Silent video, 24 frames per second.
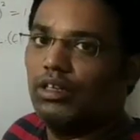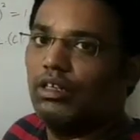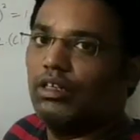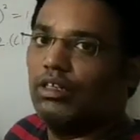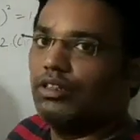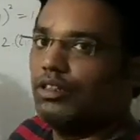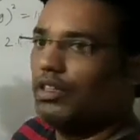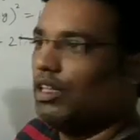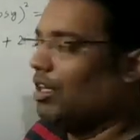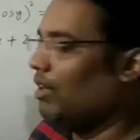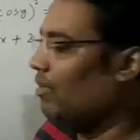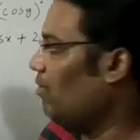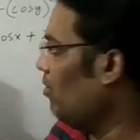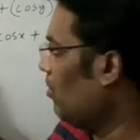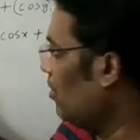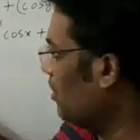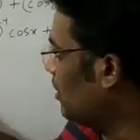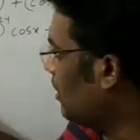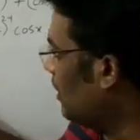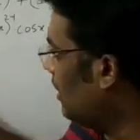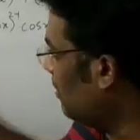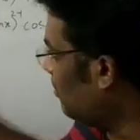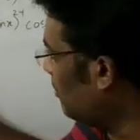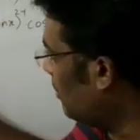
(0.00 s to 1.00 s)
Therefore
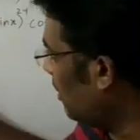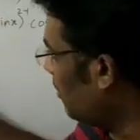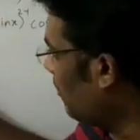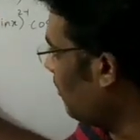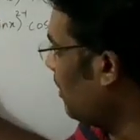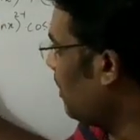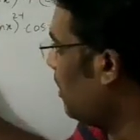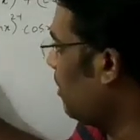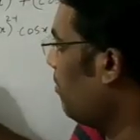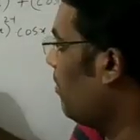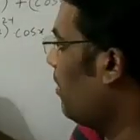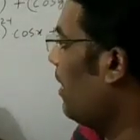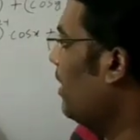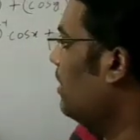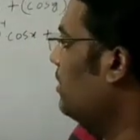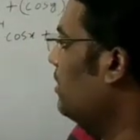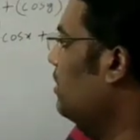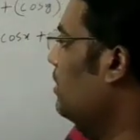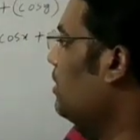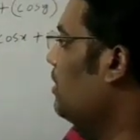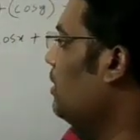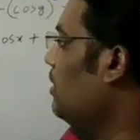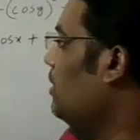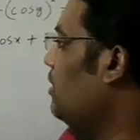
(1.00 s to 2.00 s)
keep that variable as it
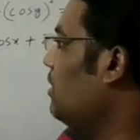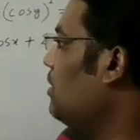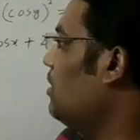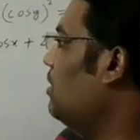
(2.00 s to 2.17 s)
is.